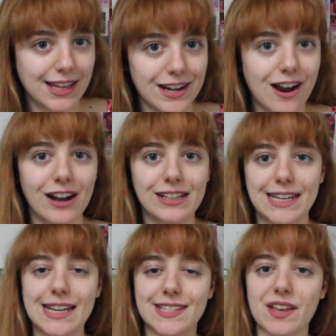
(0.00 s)
that
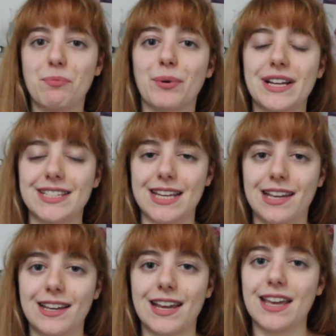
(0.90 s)
Carly is
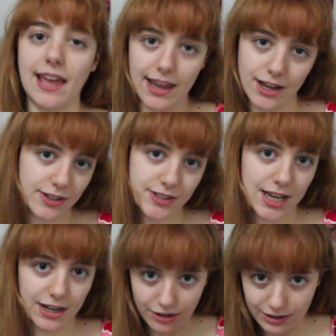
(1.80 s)
embracing chaos
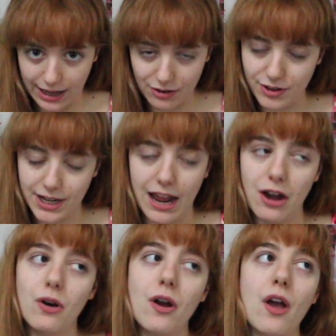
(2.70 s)
in her life right
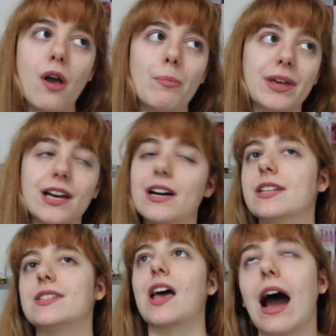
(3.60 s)
now,
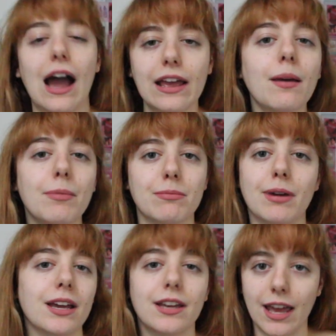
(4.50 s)
because I am in
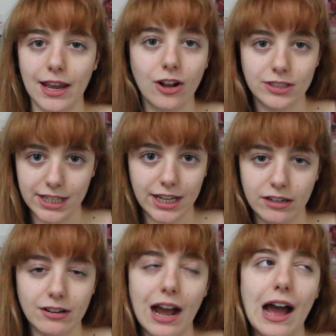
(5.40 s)
my chaotic
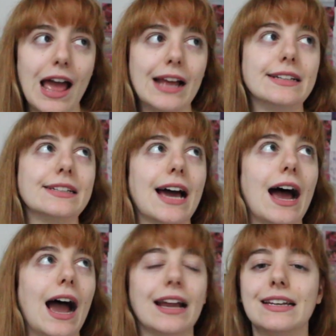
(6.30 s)
era and
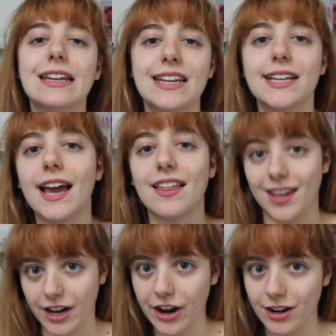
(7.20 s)
I need the
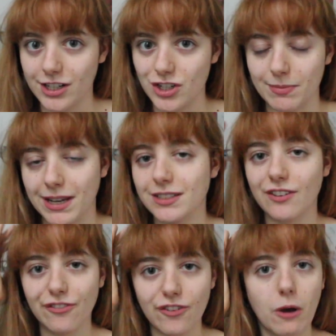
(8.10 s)
encouragement
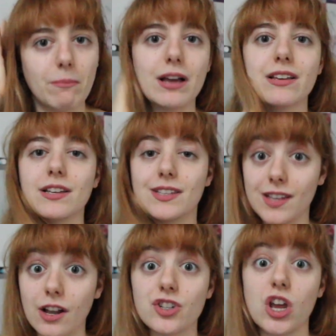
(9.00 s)
from
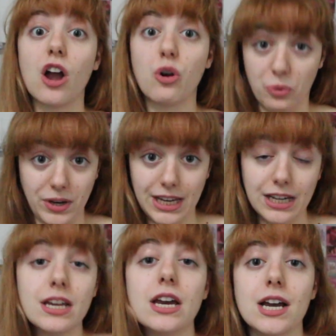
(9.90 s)
such a
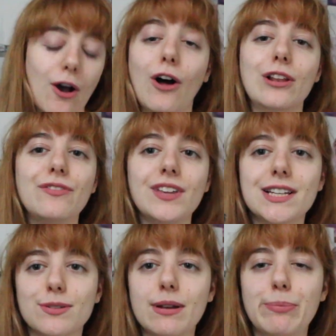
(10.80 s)
queen. All of
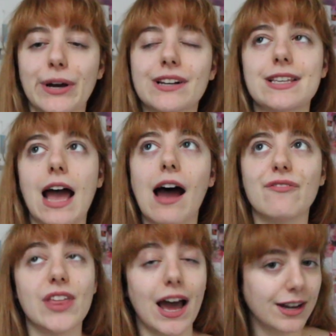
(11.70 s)
these three books
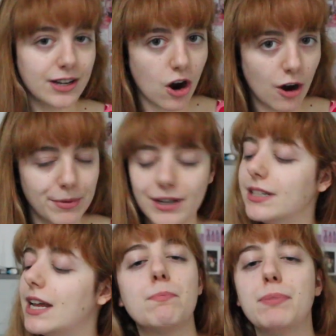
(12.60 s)
have that in
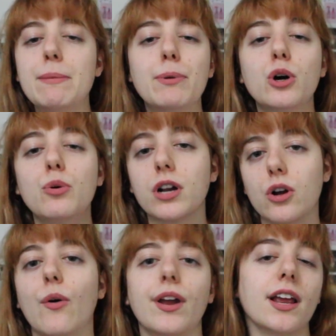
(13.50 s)
common. People who are
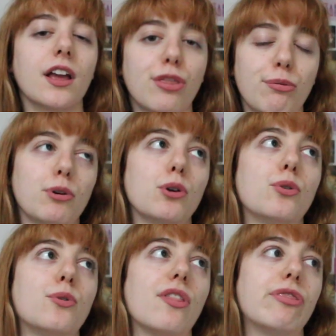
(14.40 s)
going
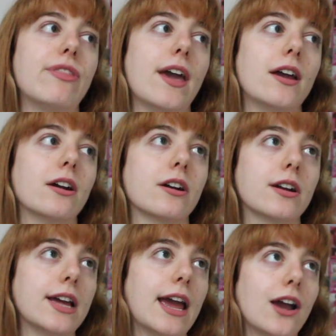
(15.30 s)
through their
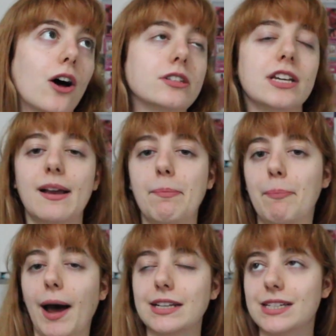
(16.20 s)
chaotic
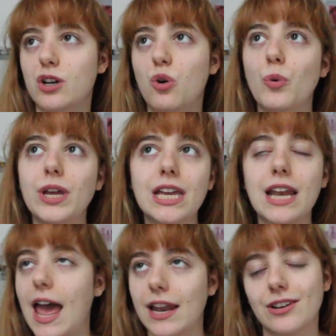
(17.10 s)
but queen
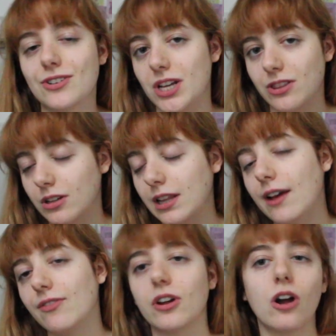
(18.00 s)
energy in their
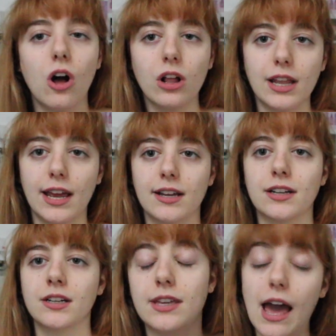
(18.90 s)
life. They're all like,
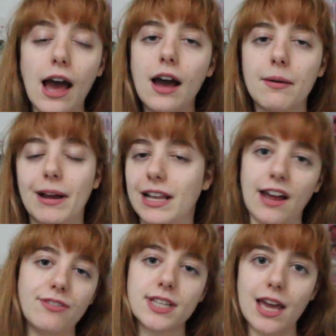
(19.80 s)
yeah, my
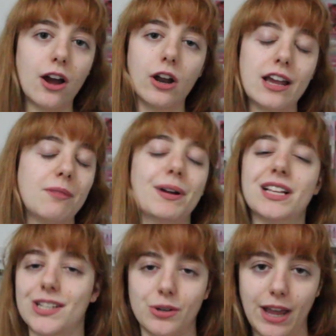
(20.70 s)
life is chaotic, but
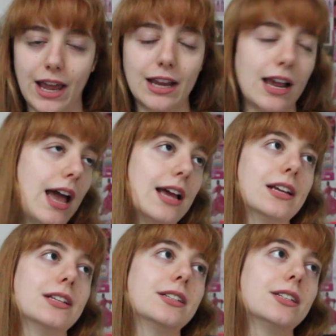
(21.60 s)
it's okay.
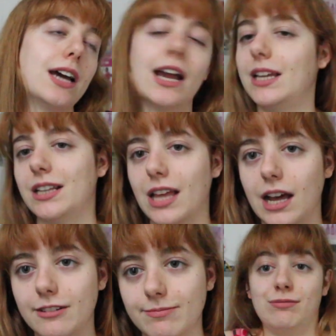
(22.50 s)
And I need
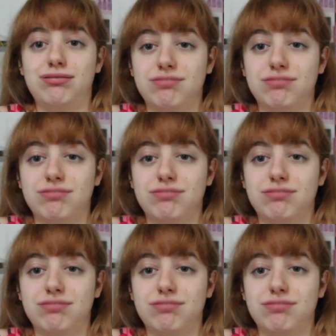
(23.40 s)
that.